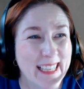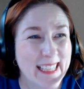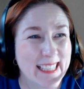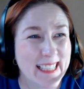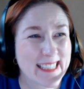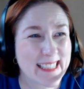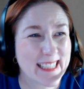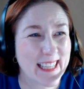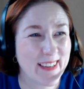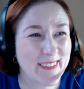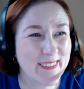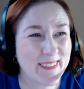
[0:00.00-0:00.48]

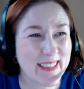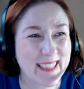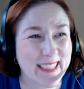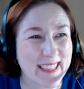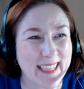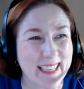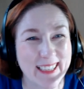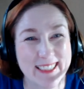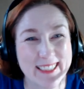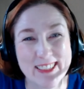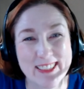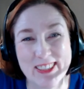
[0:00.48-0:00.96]
so we're
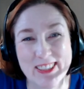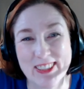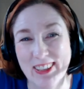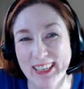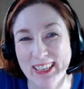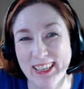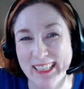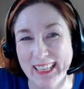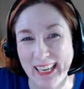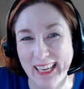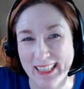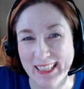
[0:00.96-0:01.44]
going to try
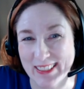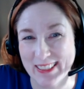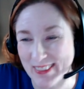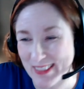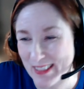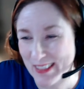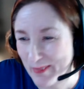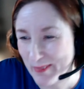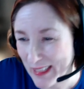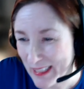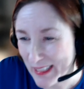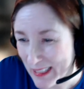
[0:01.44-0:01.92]
and get through
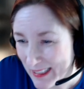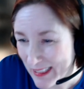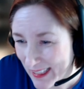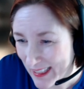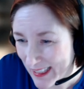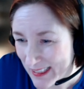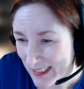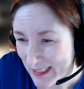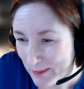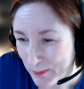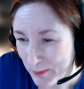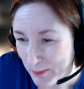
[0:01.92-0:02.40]
as many
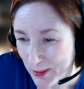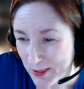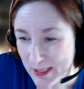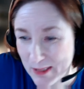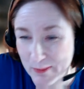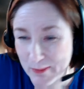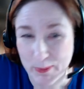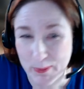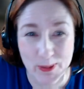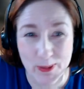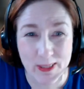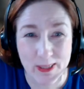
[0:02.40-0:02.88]
as
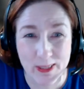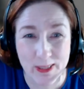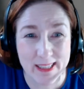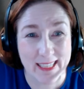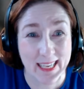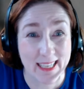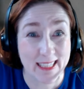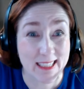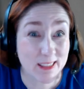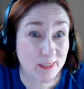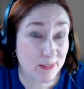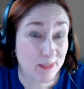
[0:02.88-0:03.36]
possible in the
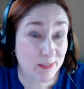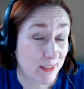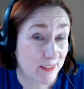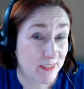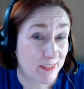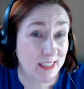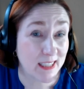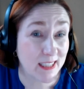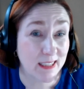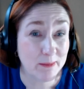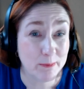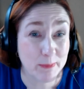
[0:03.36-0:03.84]
next
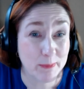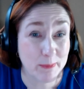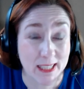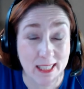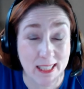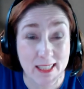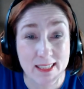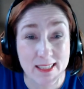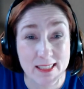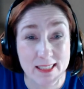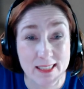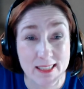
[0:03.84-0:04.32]
15
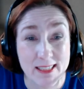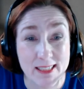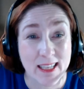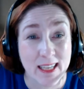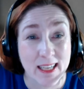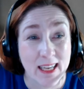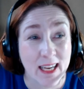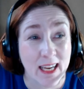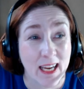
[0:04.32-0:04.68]
minutes.